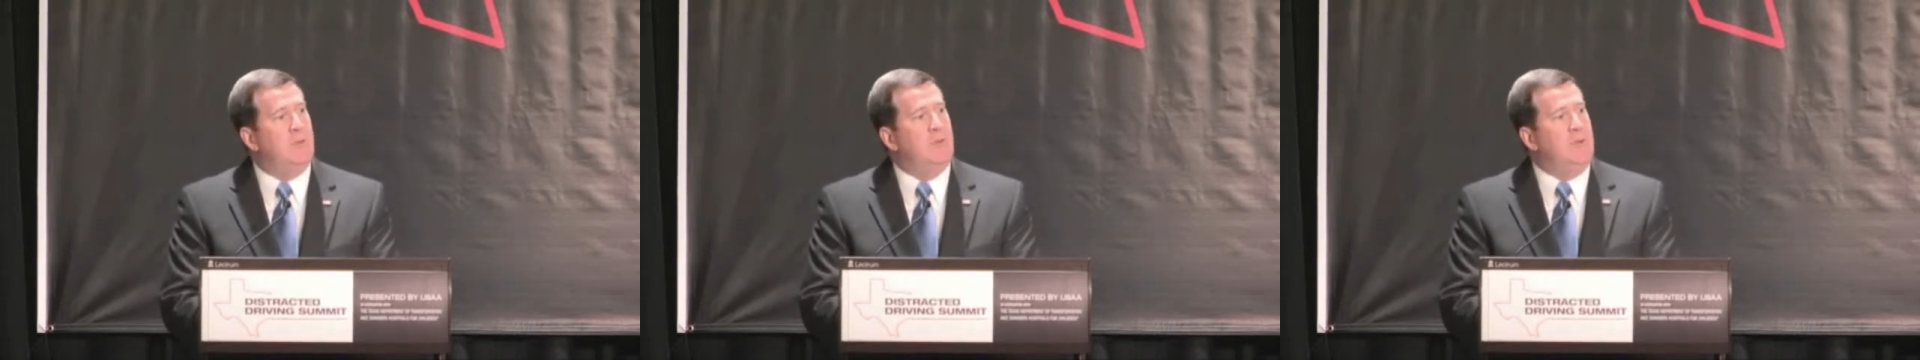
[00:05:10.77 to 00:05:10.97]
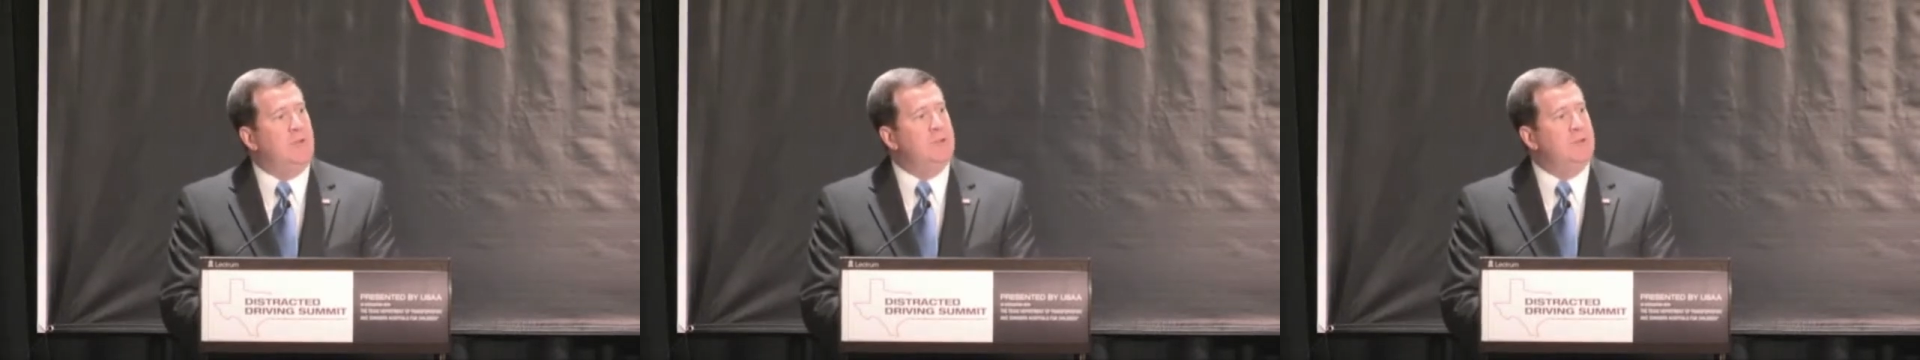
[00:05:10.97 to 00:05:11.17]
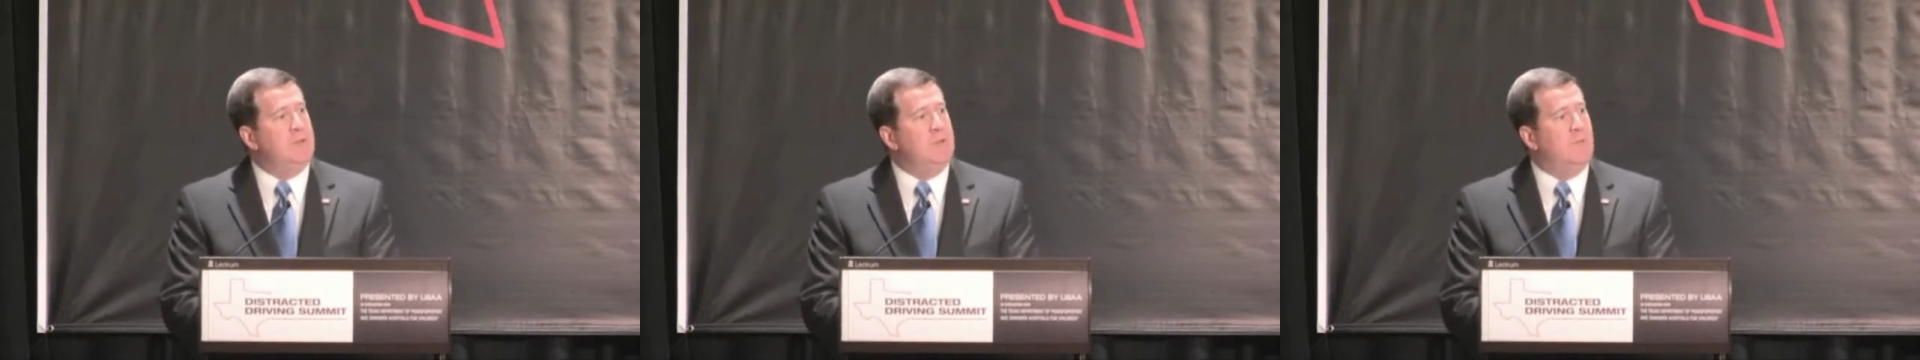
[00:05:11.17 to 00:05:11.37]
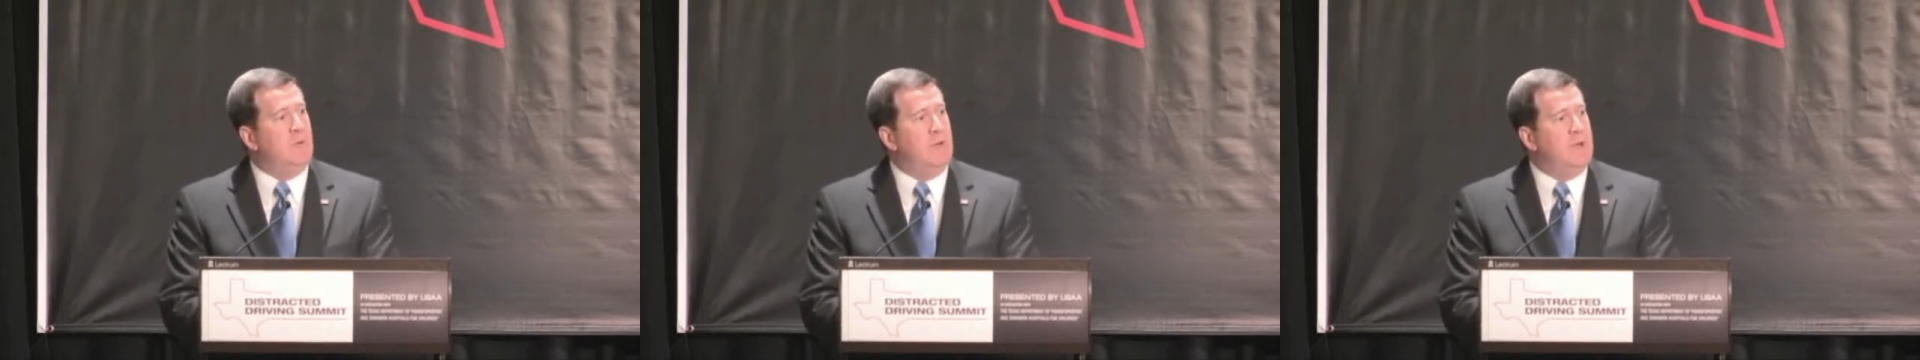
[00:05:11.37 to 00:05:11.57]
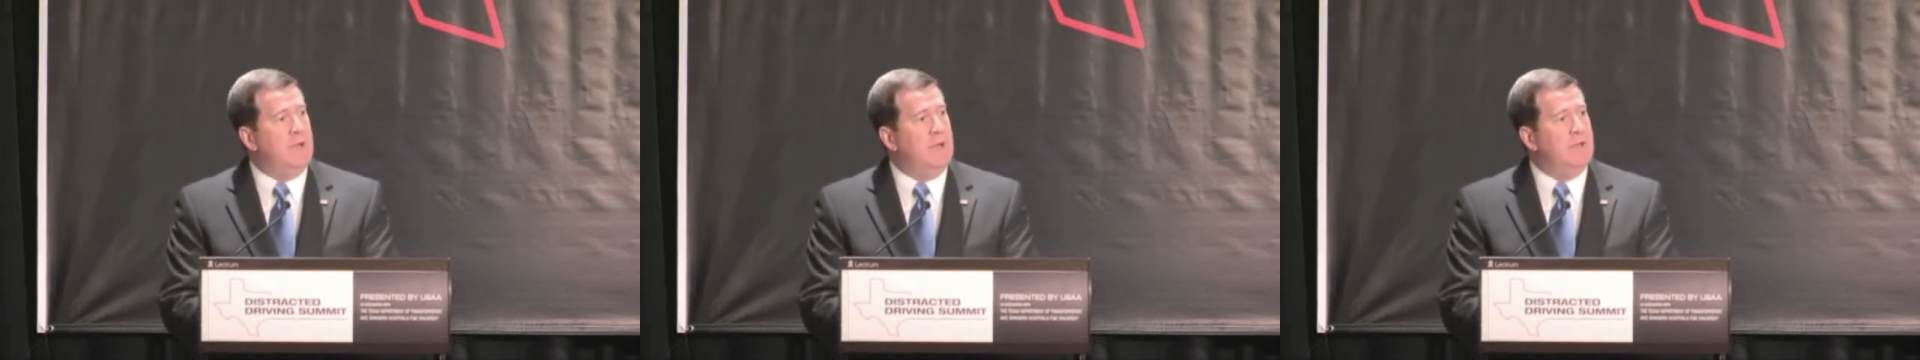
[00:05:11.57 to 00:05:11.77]
prevention
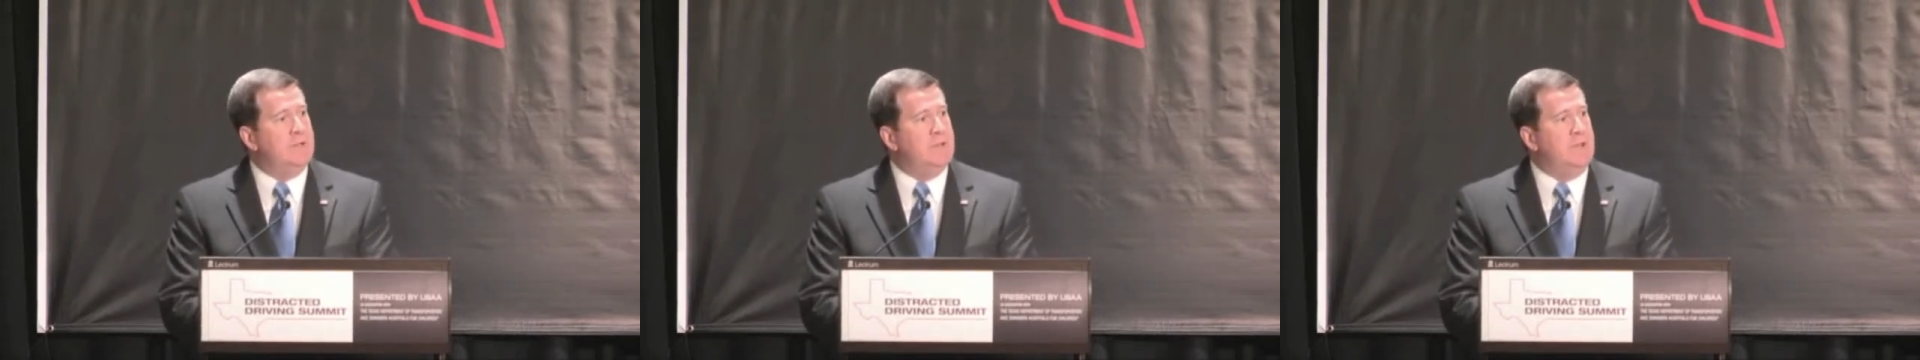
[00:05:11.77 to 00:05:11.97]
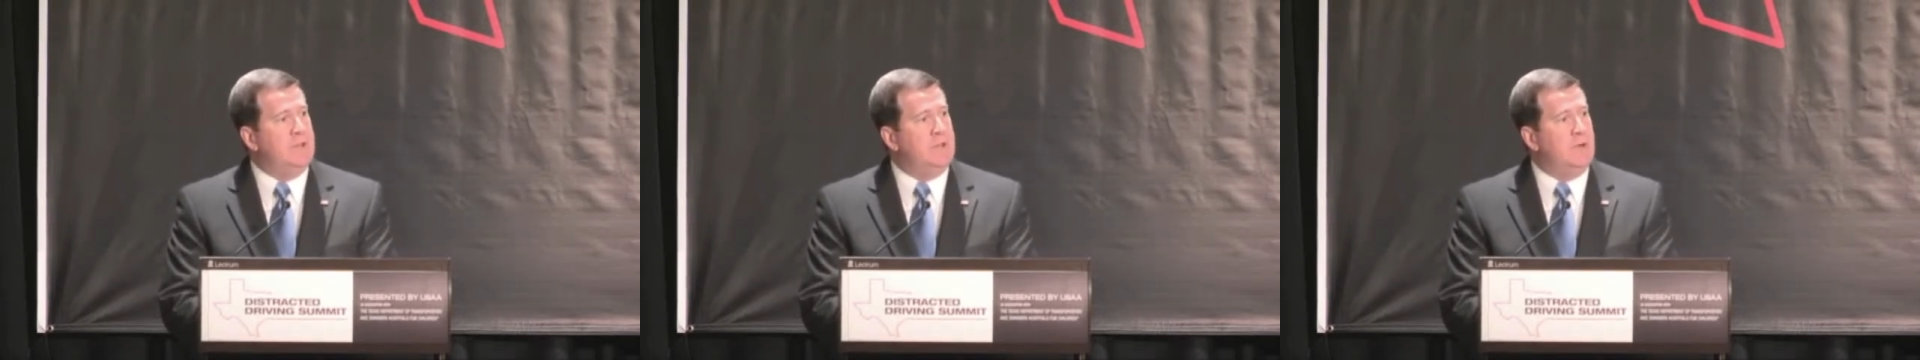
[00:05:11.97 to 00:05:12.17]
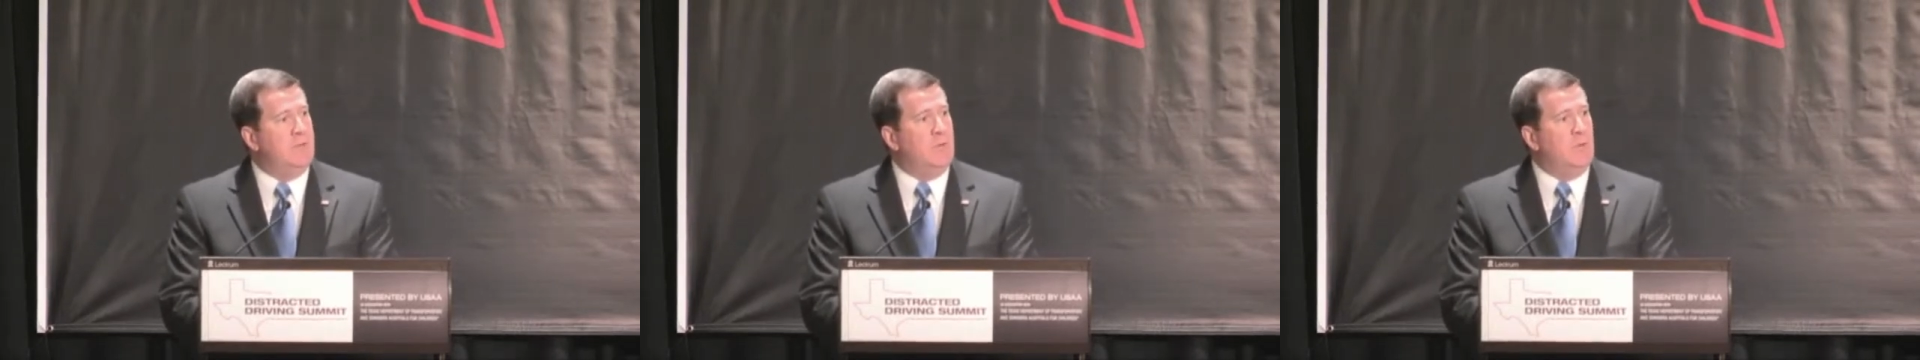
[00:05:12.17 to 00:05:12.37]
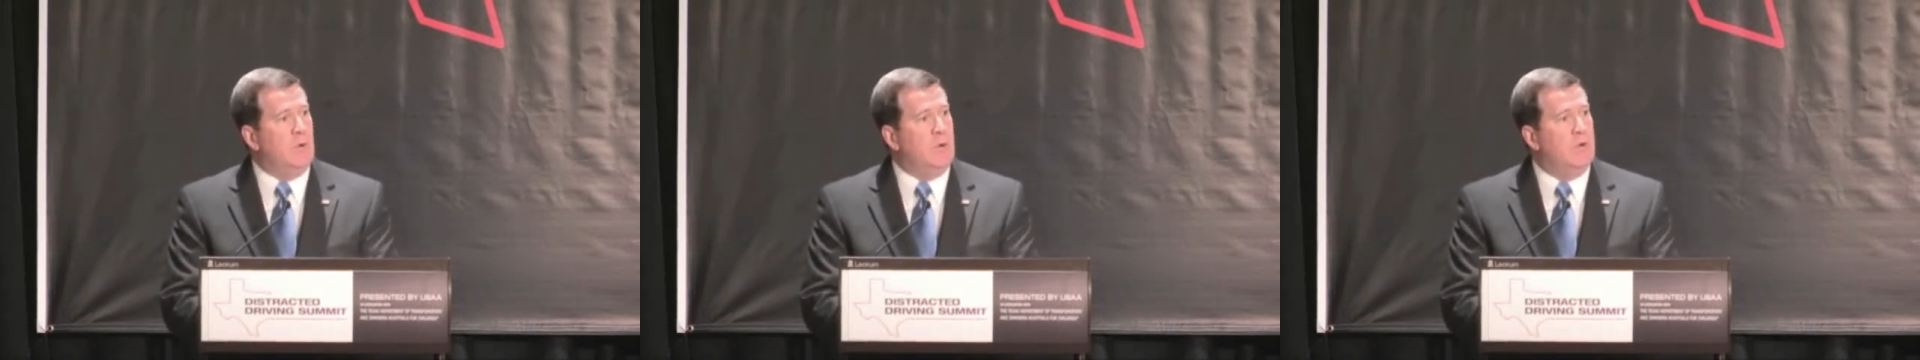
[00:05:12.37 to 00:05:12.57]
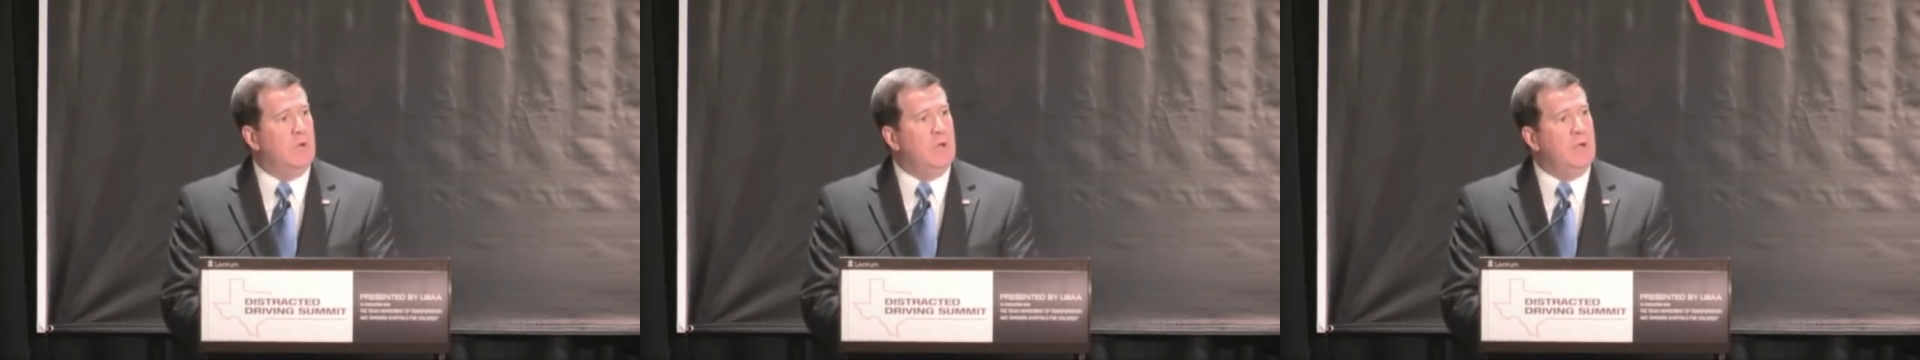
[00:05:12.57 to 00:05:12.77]
for the United States Air
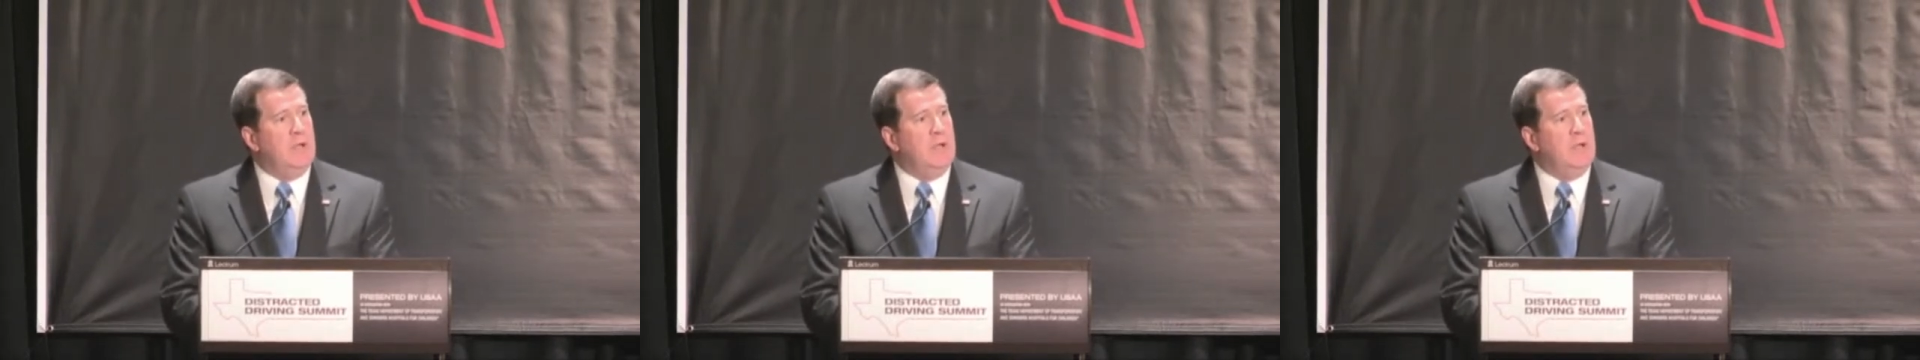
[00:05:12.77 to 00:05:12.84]
Force.